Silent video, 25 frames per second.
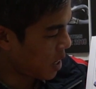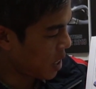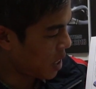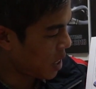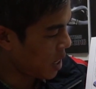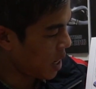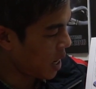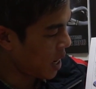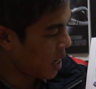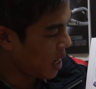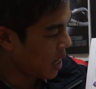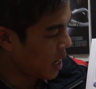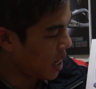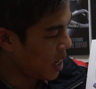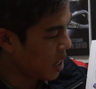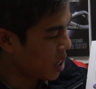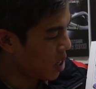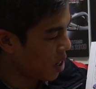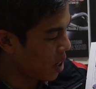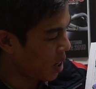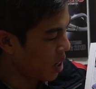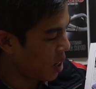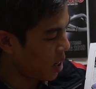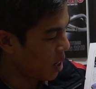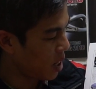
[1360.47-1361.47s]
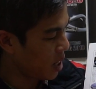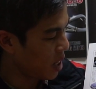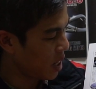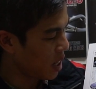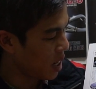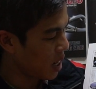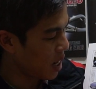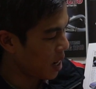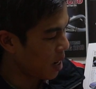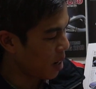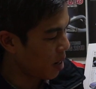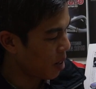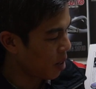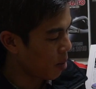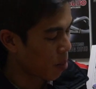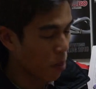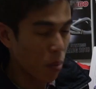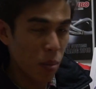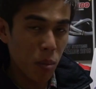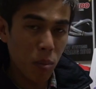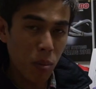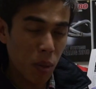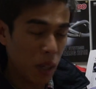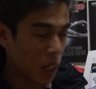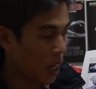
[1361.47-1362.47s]
C80 designer,
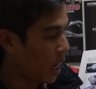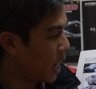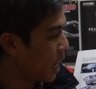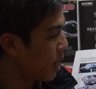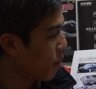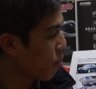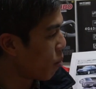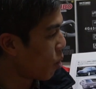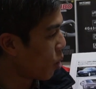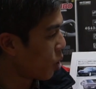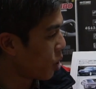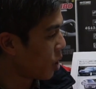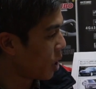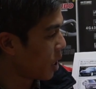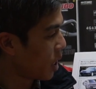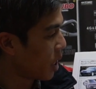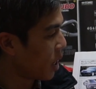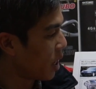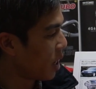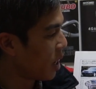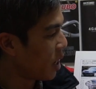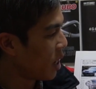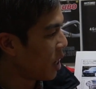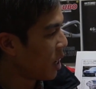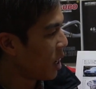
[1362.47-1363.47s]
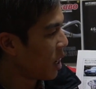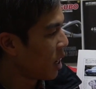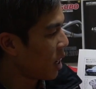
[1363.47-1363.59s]
the clay modeler,